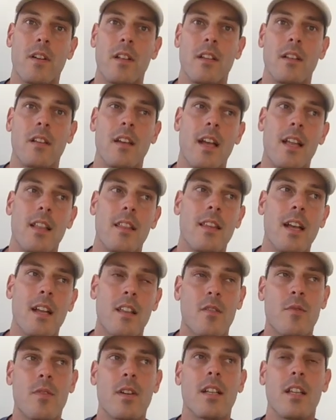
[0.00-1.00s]
And, and
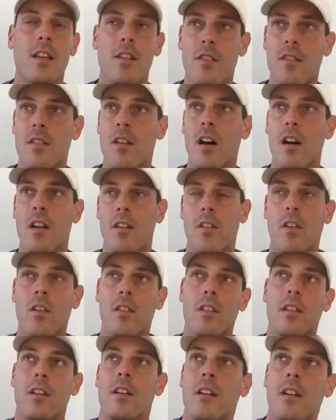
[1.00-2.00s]
that's really just kind of
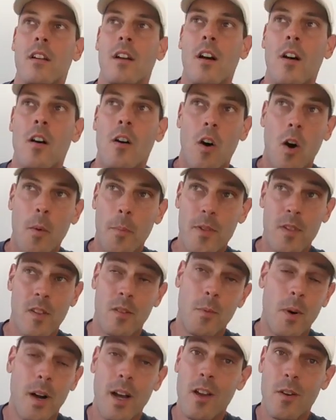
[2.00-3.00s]
gone the
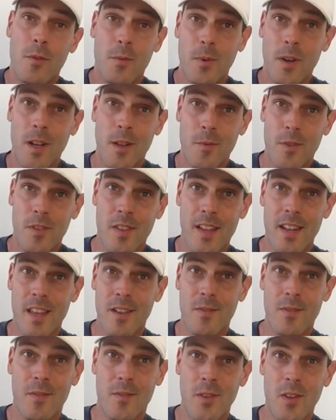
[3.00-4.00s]
opposite way of where it was
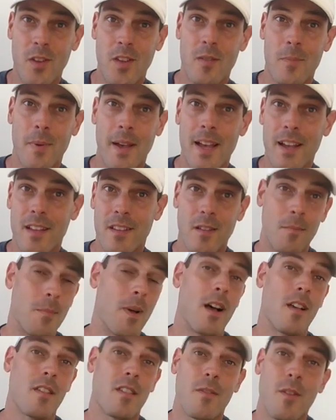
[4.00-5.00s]
heading a few years back. The
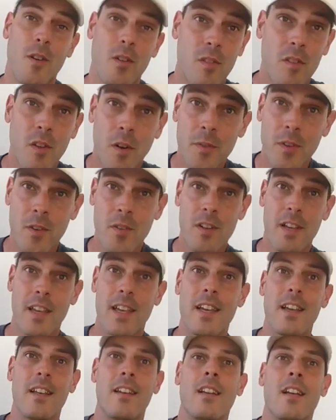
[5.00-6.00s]
masts have gone softer
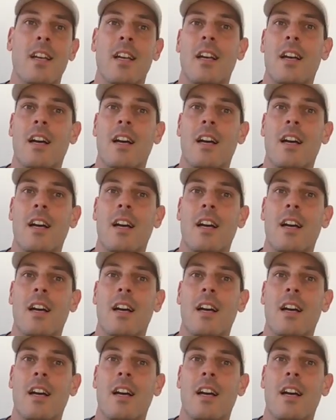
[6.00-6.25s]
again.